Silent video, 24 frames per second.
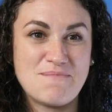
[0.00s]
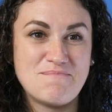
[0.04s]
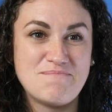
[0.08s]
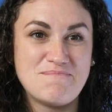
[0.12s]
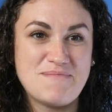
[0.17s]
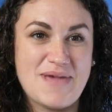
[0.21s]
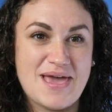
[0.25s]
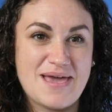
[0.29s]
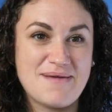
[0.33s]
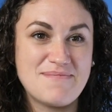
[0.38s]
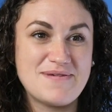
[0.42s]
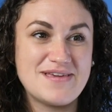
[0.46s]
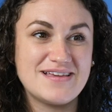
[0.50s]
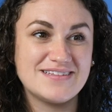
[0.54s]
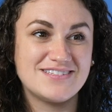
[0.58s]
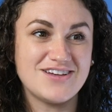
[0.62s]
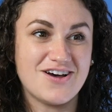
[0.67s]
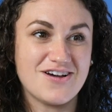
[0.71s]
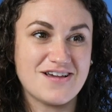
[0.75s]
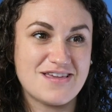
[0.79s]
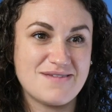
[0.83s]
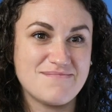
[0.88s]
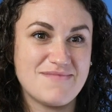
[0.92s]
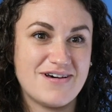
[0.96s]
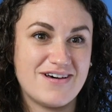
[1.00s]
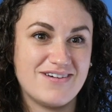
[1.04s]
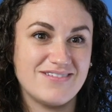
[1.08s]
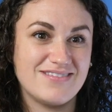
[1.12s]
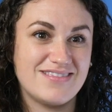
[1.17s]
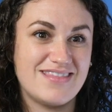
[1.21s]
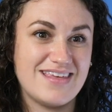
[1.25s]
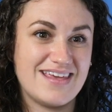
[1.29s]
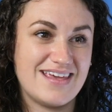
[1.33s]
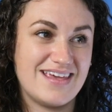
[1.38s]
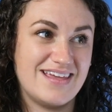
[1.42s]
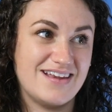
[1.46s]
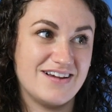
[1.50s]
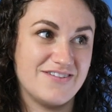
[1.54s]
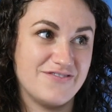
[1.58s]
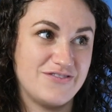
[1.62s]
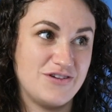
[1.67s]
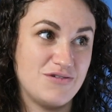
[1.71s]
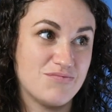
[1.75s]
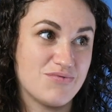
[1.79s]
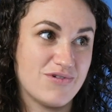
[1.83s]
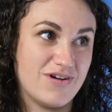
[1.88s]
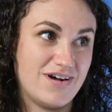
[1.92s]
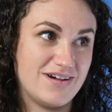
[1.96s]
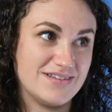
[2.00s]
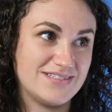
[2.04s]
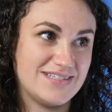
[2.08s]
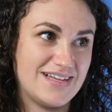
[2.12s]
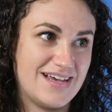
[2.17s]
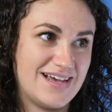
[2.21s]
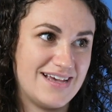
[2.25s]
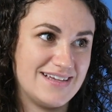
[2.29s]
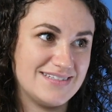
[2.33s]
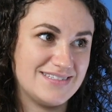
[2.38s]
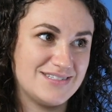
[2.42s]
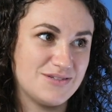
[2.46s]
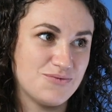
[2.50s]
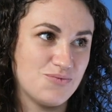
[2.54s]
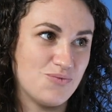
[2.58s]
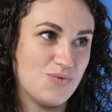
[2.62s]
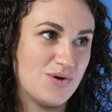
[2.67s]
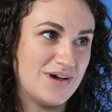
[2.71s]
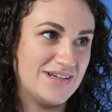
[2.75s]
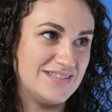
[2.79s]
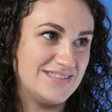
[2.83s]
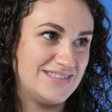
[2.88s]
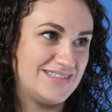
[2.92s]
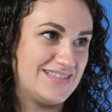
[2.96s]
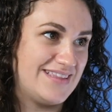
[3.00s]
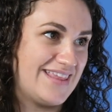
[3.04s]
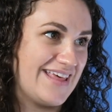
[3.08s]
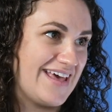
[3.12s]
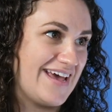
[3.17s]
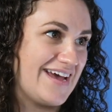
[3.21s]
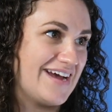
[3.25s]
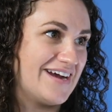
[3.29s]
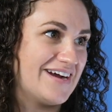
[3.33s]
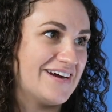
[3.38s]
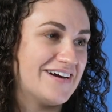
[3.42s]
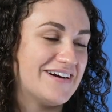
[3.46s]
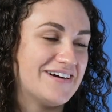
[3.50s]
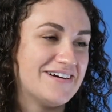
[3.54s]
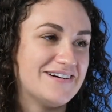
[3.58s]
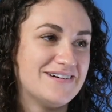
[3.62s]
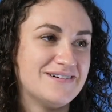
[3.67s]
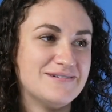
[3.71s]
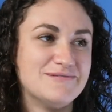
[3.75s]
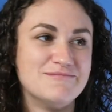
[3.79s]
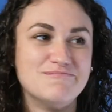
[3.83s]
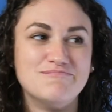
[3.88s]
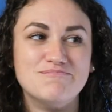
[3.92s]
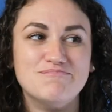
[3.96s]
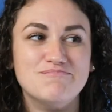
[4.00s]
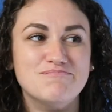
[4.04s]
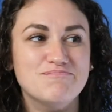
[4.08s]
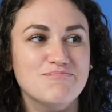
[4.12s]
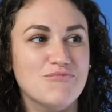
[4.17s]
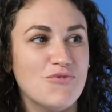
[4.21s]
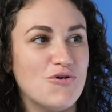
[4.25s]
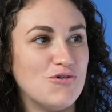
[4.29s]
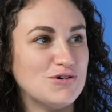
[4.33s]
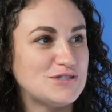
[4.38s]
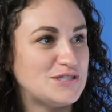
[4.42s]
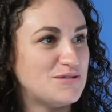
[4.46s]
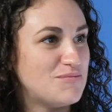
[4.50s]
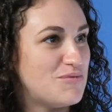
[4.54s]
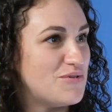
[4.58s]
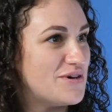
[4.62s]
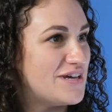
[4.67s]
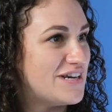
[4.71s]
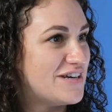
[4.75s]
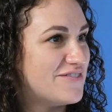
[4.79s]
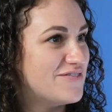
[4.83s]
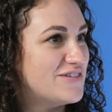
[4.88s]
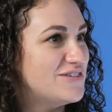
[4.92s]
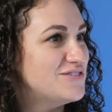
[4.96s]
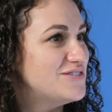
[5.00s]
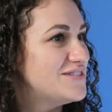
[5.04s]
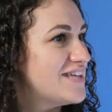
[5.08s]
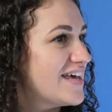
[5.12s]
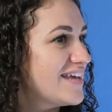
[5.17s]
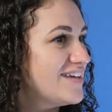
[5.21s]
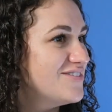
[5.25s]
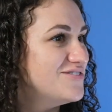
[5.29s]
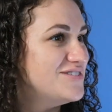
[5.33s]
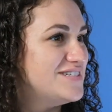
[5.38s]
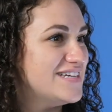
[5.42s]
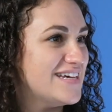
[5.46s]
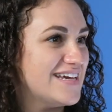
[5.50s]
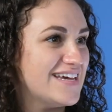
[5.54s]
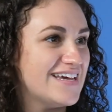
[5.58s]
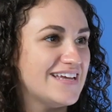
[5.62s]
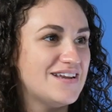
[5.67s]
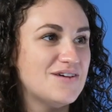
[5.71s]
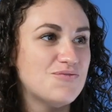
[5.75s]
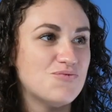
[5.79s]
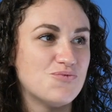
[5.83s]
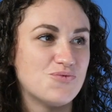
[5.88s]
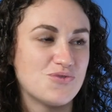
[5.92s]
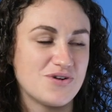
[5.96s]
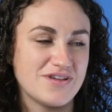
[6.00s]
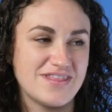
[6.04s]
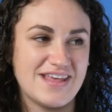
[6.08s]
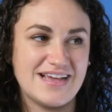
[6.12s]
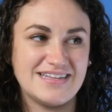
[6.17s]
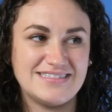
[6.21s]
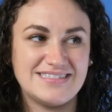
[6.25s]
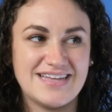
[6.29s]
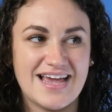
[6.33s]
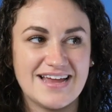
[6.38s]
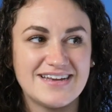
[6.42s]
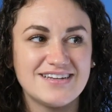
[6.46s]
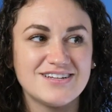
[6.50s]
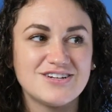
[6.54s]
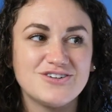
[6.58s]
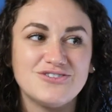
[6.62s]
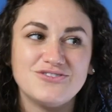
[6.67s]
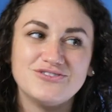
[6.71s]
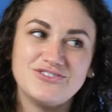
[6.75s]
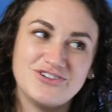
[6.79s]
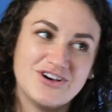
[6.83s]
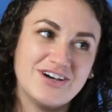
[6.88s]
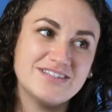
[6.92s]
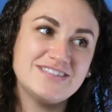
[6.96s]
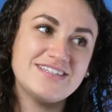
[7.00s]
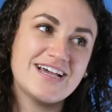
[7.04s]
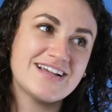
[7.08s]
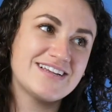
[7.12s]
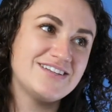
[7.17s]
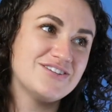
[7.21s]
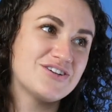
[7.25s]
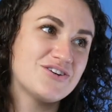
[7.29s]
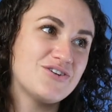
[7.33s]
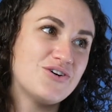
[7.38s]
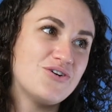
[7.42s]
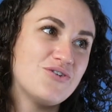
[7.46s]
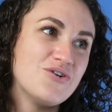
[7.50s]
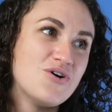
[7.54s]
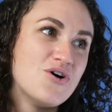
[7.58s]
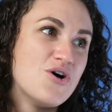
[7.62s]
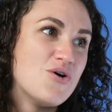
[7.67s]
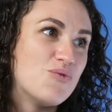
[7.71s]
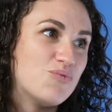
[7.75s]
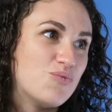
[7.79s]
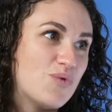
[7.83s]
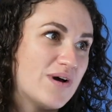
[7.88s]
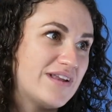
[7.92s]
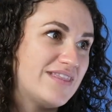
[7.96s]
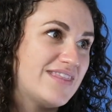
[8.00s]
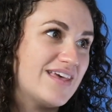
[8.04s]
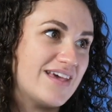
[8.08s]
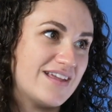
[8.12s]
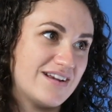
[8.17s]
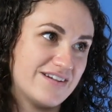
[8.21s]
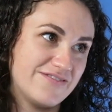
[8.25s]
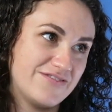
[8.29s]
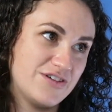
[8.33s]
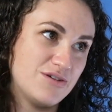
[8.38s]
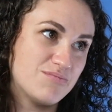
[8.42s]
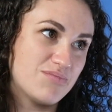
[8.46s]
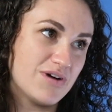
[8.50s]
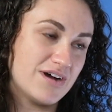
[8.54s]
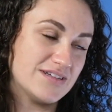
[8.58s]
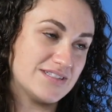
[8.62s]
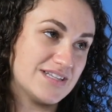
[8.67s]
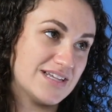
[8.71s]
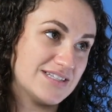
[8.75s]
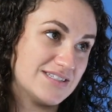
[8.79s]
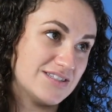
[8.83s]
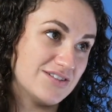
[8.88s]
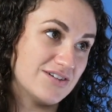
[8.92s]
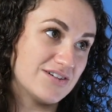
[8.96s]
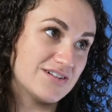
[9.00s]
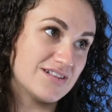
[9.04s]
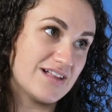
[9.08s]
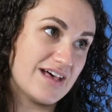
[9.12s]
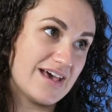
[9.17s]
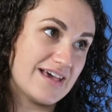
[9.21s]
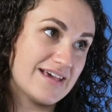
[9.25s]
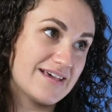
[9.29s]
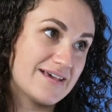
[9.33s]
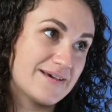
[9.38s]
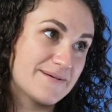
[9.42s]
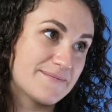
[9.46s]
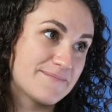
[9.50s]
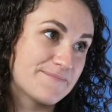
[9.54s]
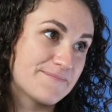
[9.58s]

maybe talking about the interview process was there multiple interviews that you did were they technical non-technical mm-hmm. what did the interview process look like